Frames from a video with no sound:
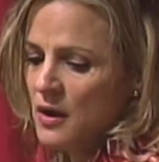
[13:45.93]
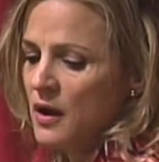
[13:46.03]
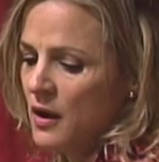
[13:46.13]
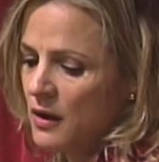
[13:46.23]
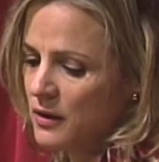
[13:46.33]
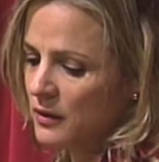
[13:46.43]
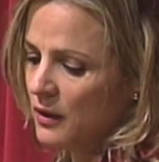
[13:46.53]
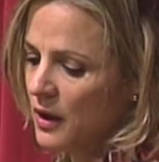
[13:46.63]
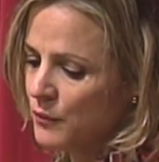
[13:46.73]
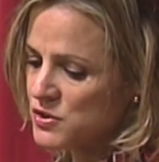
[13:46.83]

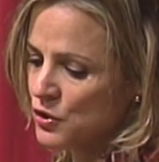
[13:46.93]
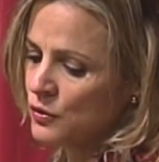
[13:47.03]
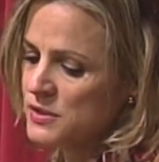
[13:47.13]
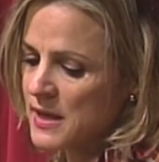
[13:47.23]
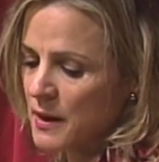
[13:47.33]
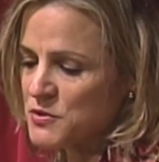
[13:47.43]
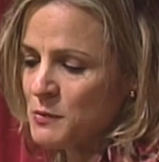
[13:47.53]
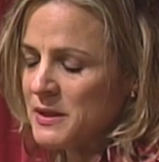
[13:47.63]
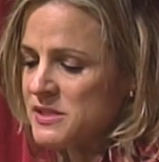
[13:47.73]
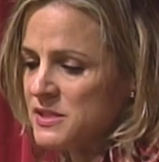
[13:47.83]
I was a Girl Scout up to
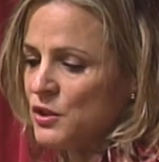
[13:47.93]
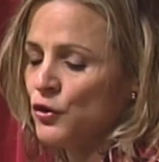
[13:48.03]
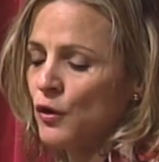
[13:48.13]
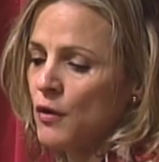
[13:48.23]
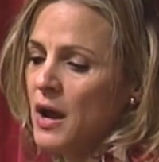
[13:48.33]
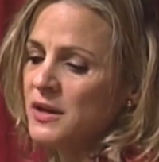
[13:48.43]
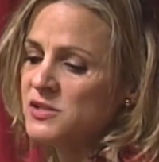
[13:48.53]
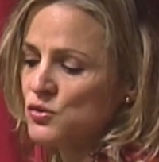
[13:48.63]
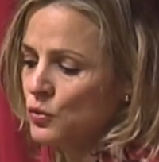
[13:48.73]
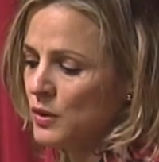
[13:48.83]
my senior year of high school.